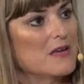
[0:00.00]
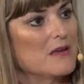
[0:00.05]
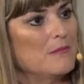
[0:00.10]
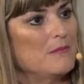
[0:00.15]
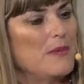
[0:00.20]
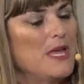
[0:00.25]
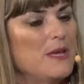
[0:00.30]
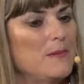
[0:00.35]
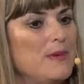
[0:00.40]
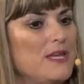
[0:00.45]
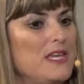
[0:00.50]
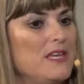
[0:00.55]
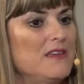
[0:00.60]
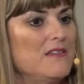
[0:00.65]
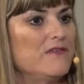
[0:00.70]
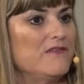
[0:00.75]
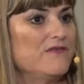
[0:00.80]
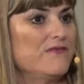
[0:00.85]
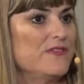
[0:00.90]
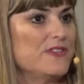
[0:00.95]

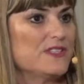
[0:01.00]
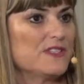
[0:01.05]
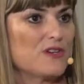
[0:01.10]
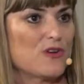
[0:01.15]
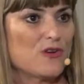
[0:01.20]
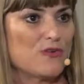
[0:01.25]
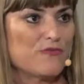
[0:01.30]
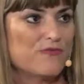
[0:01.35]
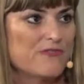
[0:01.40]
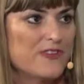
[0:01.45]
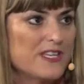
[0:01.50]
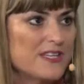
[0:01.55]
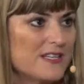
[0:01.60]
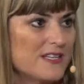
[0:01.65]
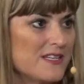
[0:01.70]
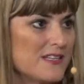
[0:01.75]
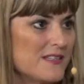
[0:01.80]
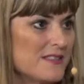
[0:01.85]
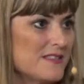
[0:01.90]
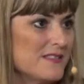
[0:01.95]
maybe physical
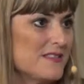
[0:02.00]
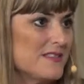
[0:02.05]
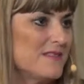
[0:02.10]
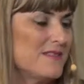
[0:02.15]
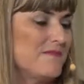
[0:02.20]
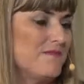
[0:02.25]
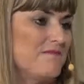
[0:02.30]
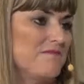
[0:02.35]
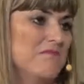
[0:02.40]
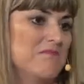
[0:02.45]
fitness,